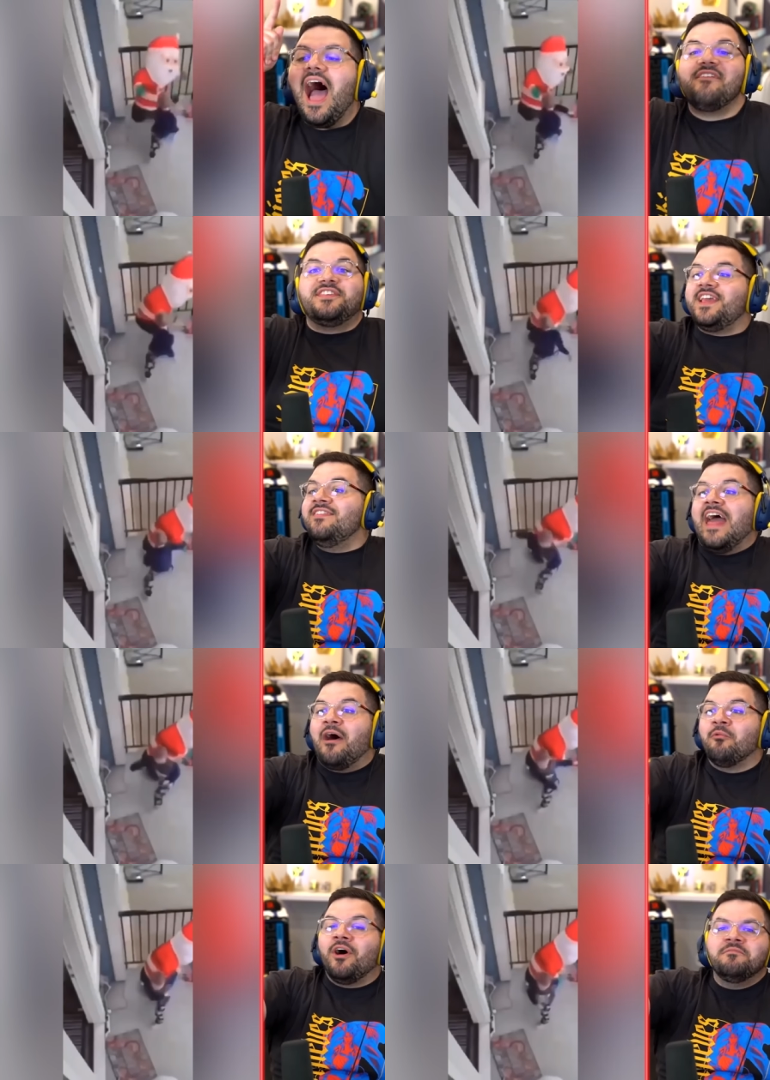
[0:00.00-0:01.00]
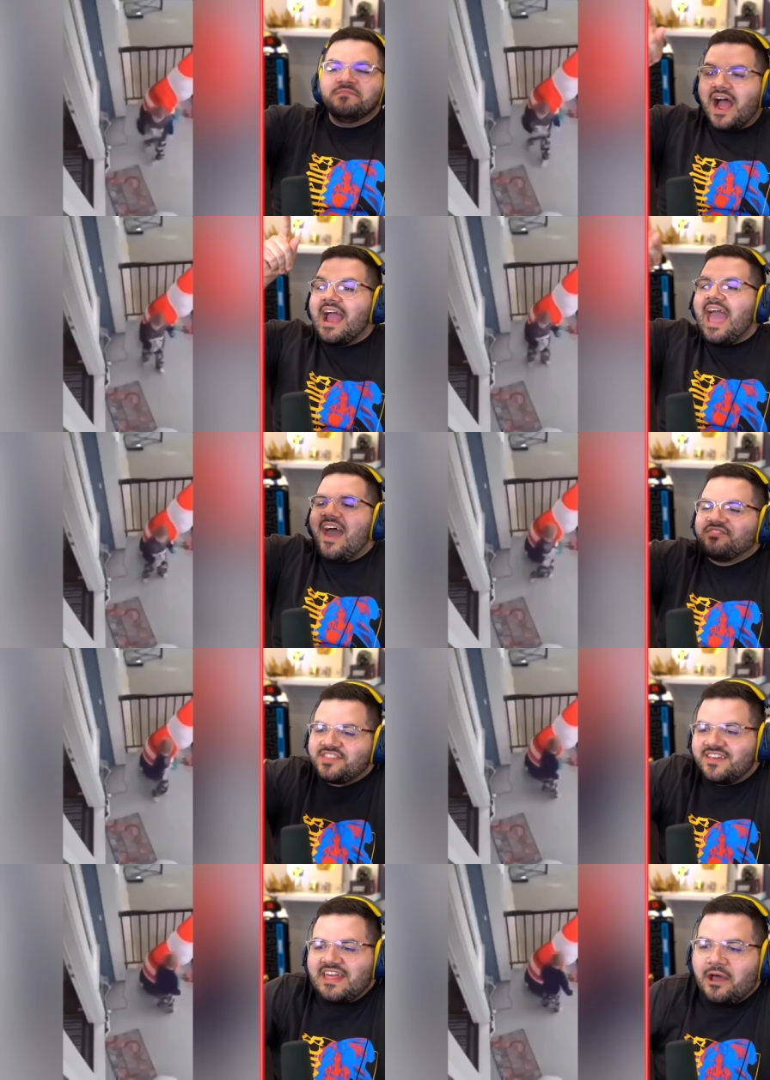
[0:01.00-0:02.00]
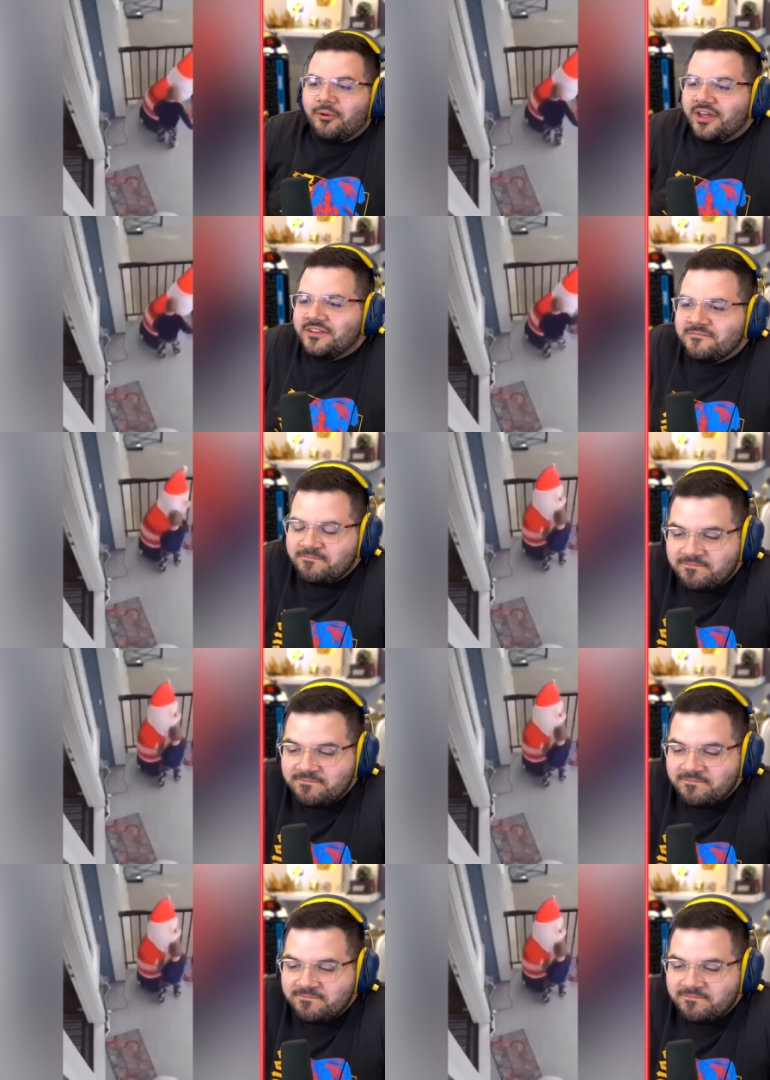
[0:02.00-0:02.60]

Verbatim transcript: I've seen that one. I have seen that one.